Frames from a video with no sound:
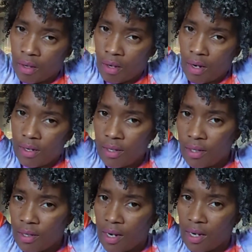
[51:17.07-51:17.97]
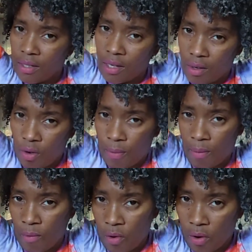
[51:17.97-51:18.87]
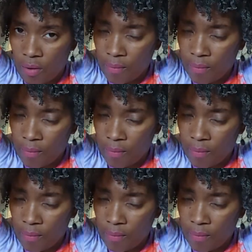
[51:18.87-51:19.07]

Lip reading: It just needs a little bit more